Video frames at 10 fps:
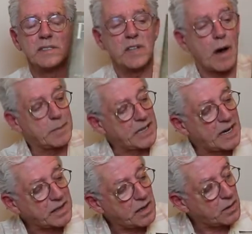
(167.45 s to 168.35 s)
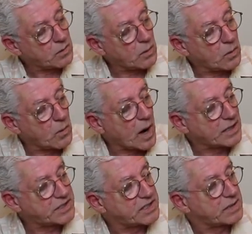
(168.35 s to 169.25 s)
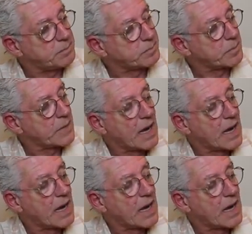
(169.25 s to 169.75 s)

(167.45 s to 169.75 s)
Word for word: Dominic Crossan.